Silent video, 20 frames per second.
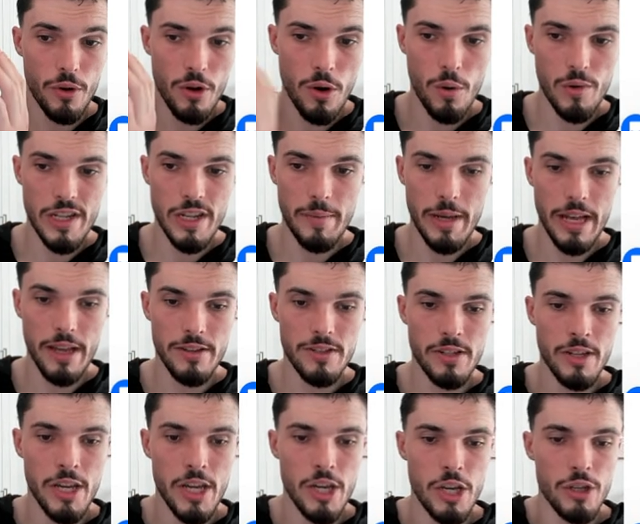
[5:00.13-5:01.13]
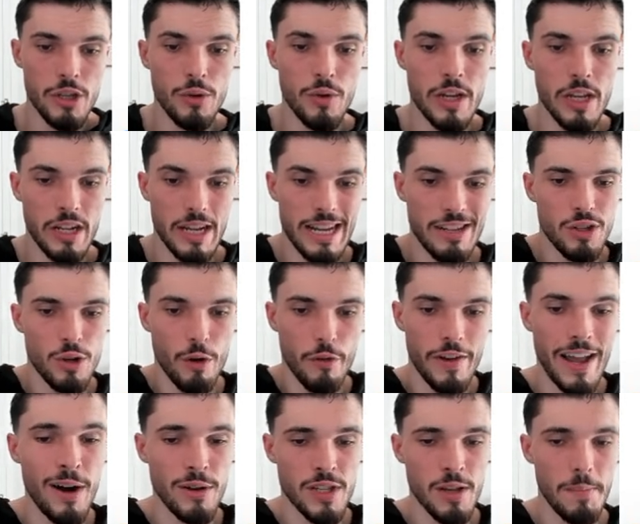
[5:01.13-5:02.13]
cold emails, you can sort of
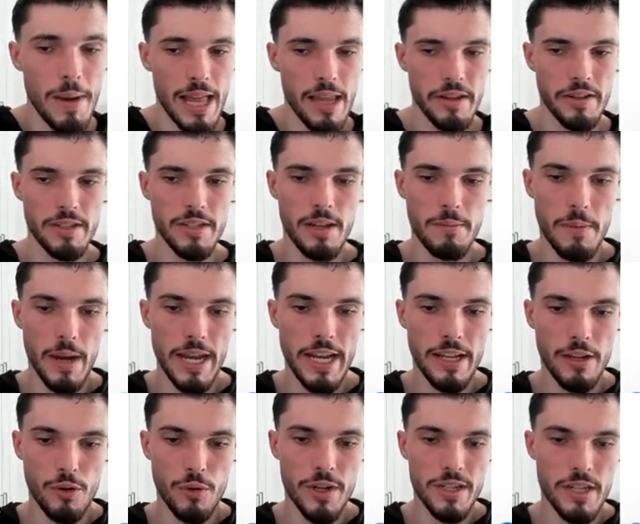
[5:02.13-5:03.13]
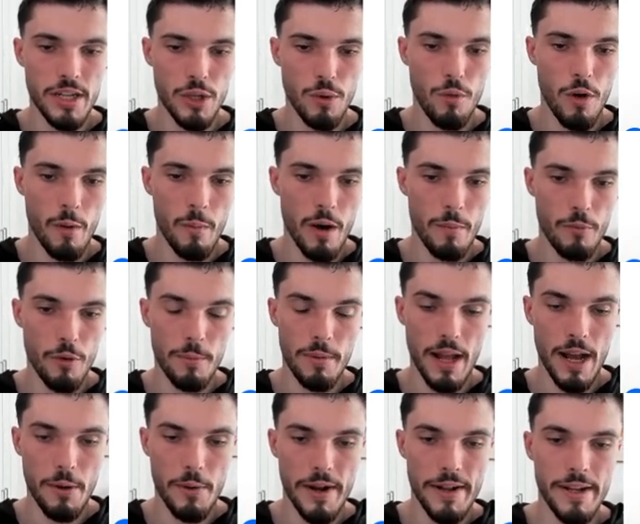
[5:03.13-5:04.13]
counterbalance it by increasing the warm up
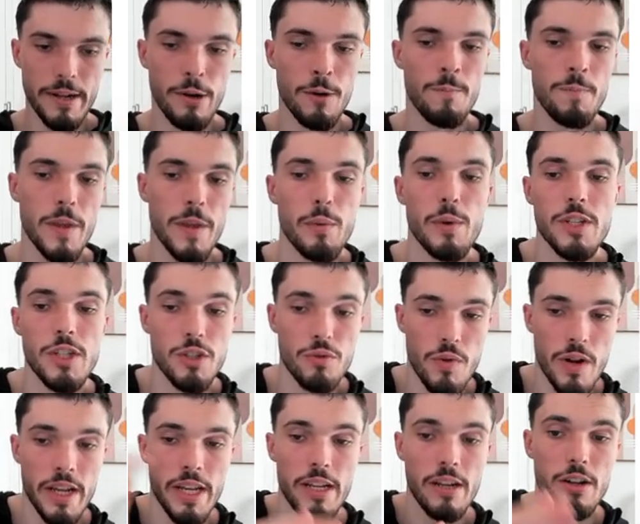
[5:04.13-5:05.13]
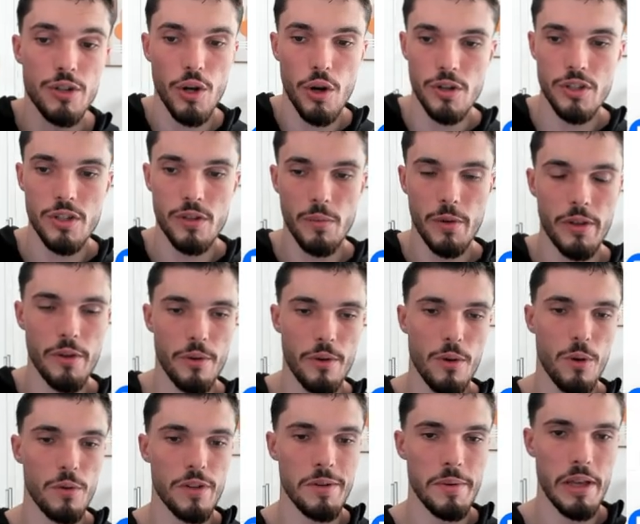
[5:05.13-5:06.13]
reply rate here, which is running in conjunction with your
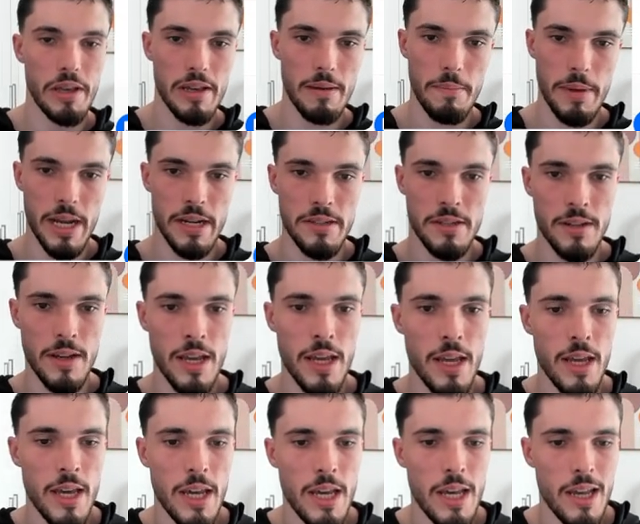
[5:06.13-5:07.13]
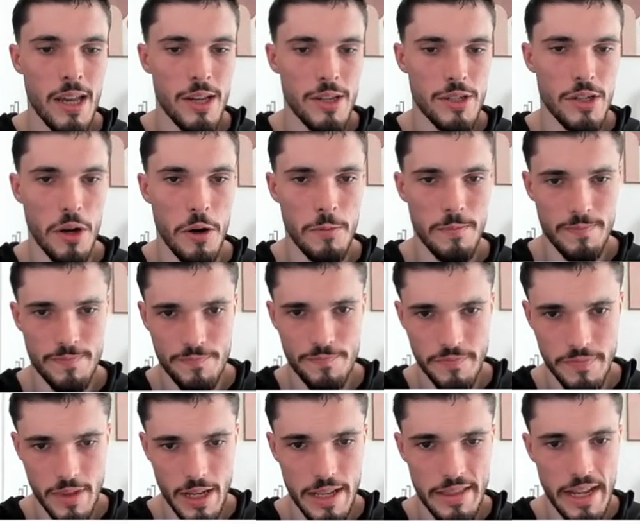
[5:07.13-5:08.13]
cold email campaigns. So
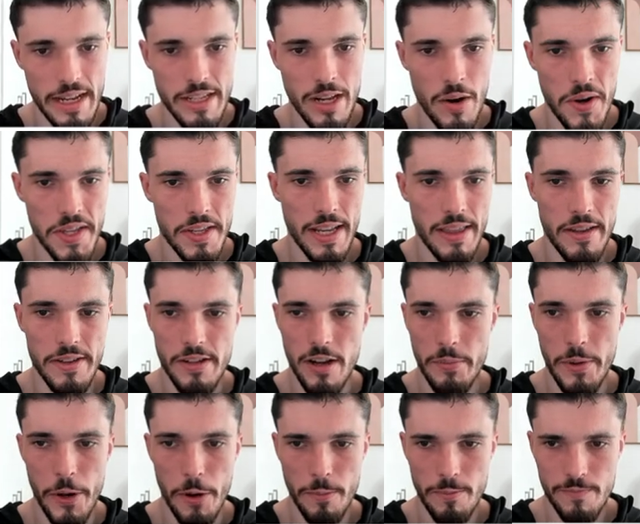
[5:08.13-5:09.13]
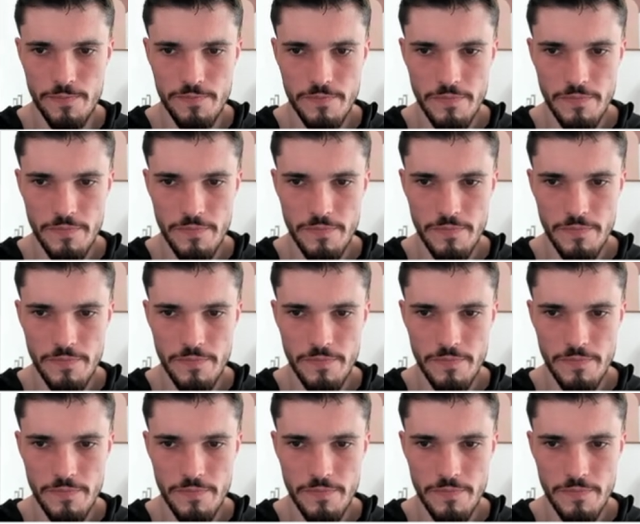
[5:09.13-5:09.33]
that's how I'd set this up here.